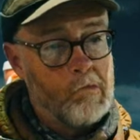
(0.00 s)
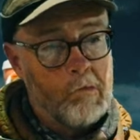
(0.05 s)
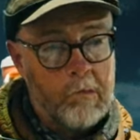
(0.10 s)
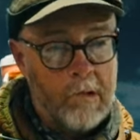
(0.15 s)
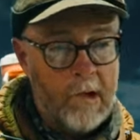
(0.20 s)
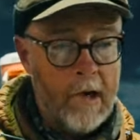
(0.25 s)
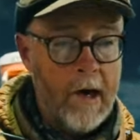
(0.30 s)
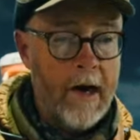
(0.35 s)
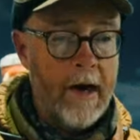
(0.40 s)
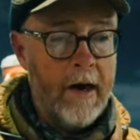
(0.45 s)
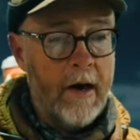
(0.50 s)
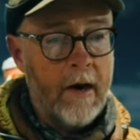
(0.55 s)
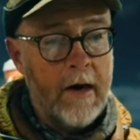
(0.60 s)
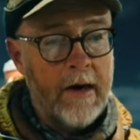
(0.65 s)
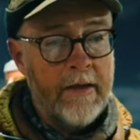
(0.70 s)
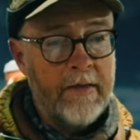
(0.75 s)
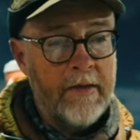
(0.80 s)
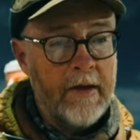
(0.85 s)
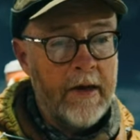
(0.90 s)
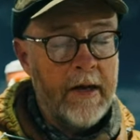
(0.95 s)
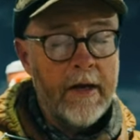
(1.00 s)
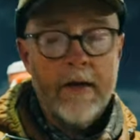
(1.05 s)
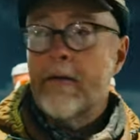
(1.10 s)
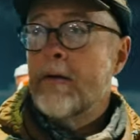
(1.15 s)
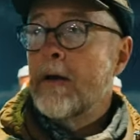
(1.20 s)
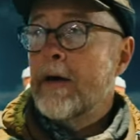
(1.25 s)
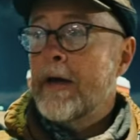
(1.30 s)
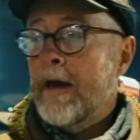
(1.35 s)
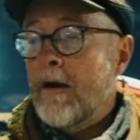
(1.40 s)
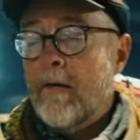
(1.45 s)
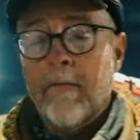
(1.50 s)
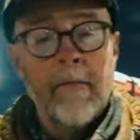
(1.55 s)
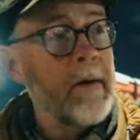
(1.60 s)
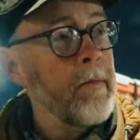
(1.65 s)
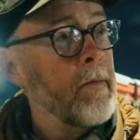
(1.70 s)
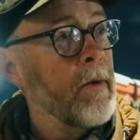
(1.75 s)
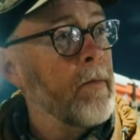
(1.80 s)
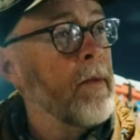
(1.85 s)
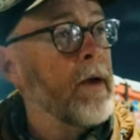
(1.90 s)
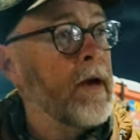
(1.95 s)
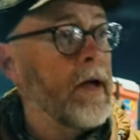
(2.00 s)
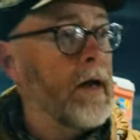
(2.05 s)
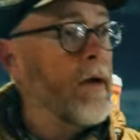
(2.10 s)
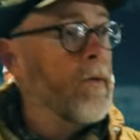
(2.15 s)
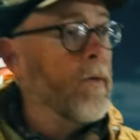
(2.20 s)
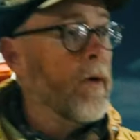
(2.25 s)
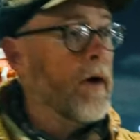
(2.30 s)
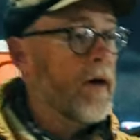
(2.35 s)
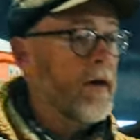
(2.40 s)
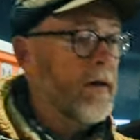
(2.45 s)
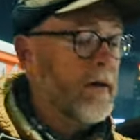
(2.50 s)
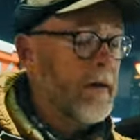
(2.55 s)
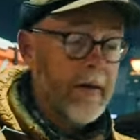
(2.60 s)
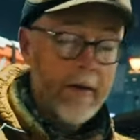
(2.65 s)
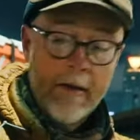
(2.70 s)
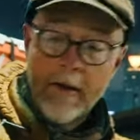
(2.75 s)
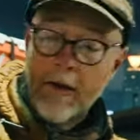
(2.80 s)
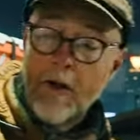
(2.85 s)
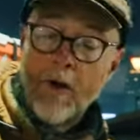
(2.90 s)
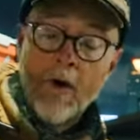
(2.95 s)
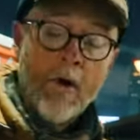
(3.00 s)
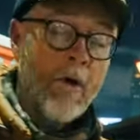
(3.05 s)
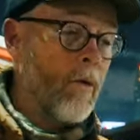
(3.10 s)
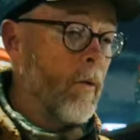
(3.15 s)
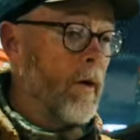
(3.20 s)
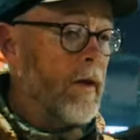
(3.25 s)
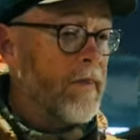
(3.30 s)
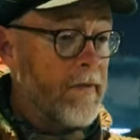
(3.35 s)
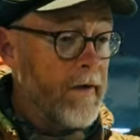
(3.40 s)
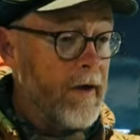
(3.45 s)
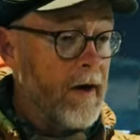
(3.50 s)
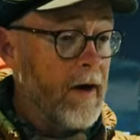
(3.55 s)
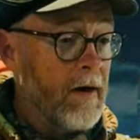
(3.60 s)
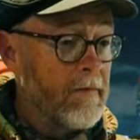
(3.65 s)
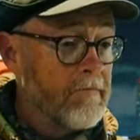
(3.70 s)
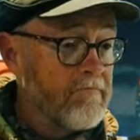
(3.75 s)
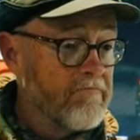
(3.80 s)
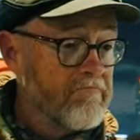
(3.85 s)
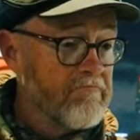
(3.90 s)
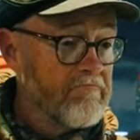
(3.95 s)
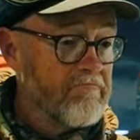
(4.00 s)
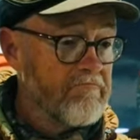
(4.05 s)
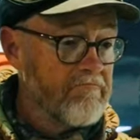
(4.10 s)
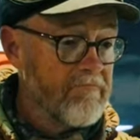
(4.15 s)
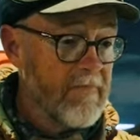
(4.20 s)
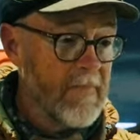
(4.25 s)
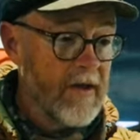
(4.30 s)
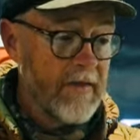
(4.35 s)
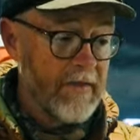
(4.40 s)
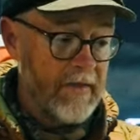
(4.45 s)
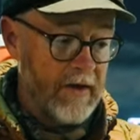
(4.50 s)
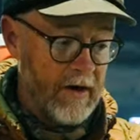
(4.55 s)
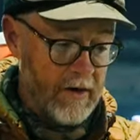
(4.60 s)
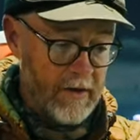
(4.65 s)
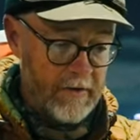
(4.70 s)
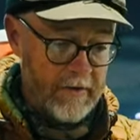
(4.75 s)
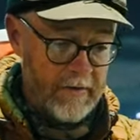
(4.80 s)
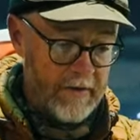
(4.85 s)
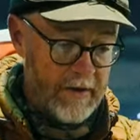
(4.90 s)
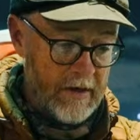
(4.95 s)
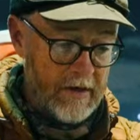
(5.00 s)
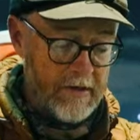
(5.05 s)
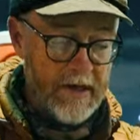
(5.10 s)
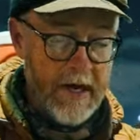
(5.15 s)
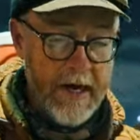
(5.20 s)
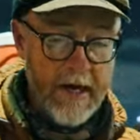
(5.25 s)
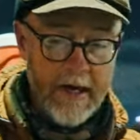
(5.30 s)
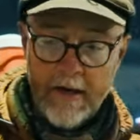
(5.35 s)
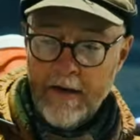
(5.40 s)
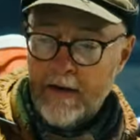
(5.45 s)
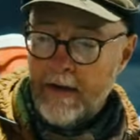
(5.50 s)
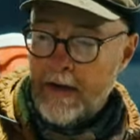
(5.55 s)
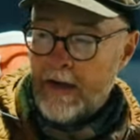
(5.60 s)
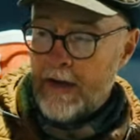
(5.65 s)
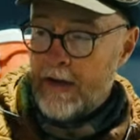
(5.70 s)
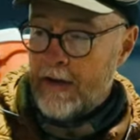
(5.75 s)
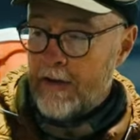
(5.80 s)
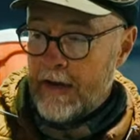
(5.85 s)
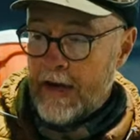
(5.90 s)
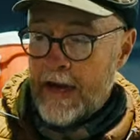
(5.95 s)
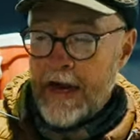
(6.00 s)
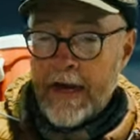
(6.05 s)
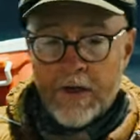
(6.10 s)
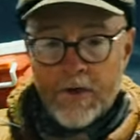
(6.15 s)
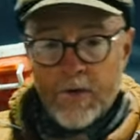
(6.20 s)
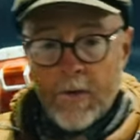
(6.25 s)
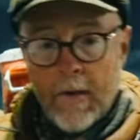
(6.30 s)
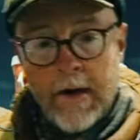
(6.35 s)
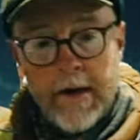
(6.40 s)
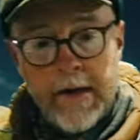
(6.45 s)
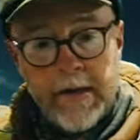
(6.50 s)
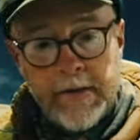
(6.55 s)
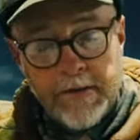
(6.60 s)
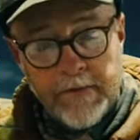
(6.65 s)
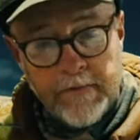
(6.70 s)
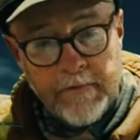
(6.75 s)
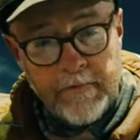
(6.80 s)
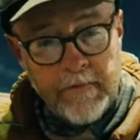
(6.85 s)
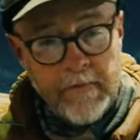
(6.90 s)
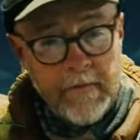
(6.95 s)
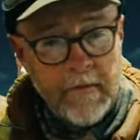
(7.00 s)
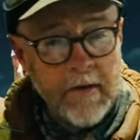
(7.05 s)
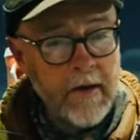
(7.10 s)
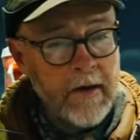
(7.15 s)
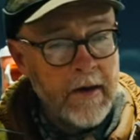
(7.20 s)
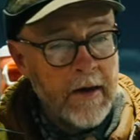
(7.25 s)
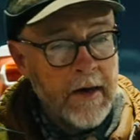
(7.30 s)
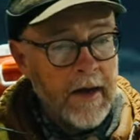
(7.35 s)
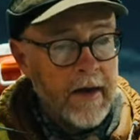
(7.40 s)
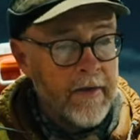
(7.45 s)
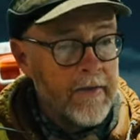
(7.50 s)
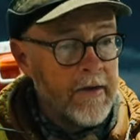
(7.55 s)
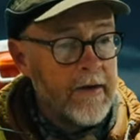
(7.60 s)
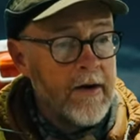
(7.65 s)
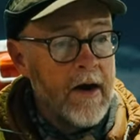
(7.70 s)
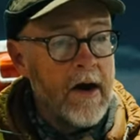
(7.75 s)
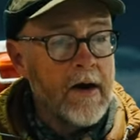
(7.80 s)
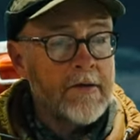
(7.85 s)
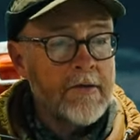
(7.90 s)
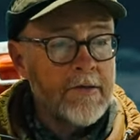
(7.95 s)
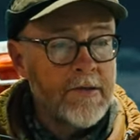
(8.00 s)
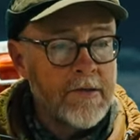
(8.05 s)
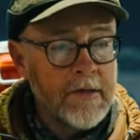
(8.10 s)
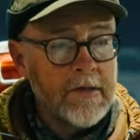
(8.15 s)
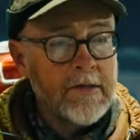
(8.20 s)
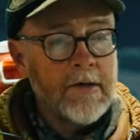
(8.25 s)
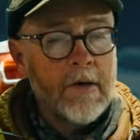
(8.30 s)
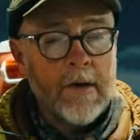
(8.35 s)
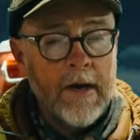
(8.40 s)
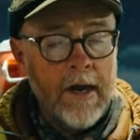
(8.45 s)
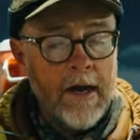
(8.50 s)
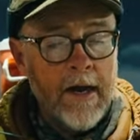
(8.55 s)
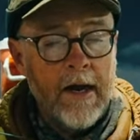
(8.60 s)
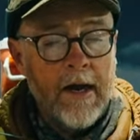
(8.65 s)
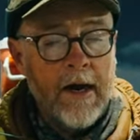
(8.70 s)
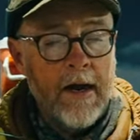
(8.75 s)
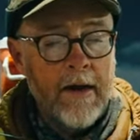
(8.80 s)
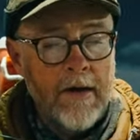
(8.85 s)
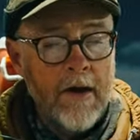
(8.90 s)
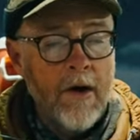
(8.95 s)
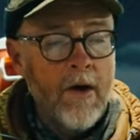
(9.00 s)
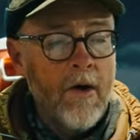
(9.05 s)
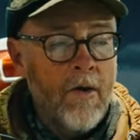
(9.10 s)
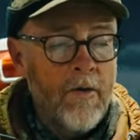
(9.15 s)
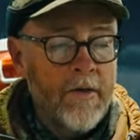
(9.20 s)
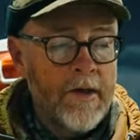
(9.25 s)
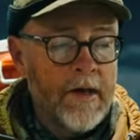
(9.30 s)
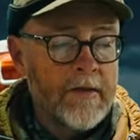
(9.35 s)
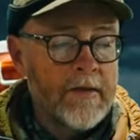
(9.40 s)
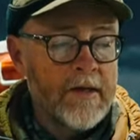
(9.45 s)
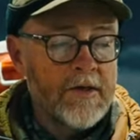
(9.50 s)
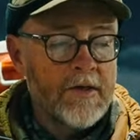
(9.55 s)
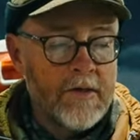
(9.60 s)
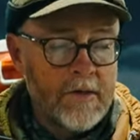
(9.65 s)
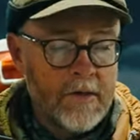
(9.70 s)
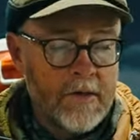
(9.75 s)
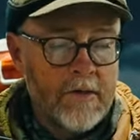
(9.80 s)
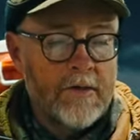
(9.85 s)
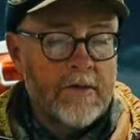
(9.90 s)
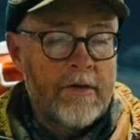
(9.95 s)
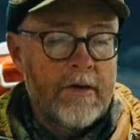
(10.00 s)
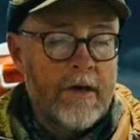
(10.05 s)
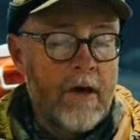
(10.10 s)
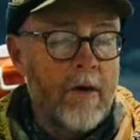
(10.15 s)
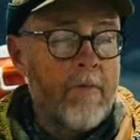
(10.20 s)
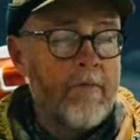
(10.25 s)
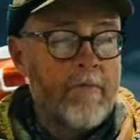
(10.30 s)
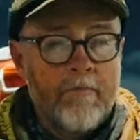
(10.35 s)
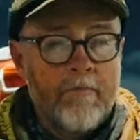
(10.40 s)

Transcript: Pryor, I think. I can't remember, but anyway, went there. They're they're taking uh, X-rays, and the doctor says, "Okay, I know that this is you know